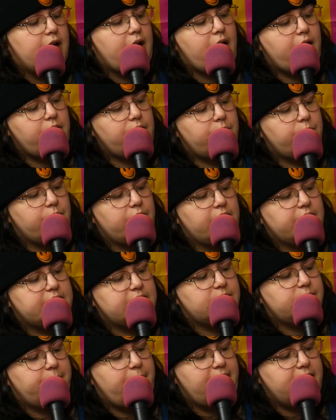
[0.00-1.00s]
How it works
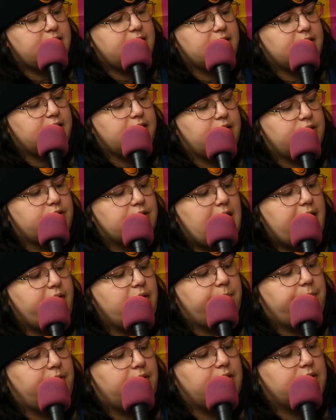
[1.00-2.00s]
is basically the
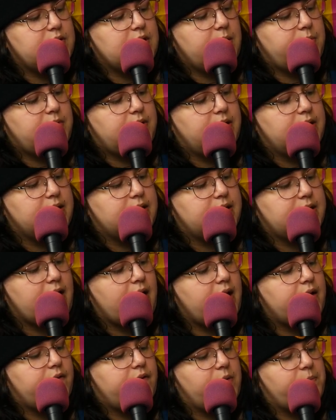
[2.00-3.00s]
driver pulls up to the
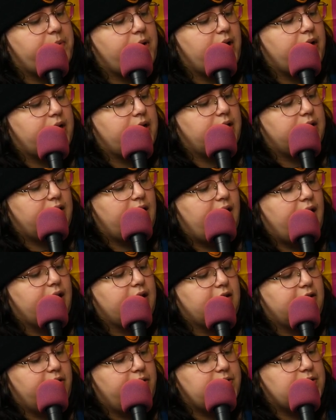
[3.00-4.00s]
side of the parking lot
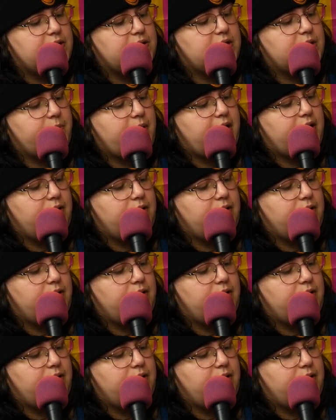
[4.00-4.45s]
closest to my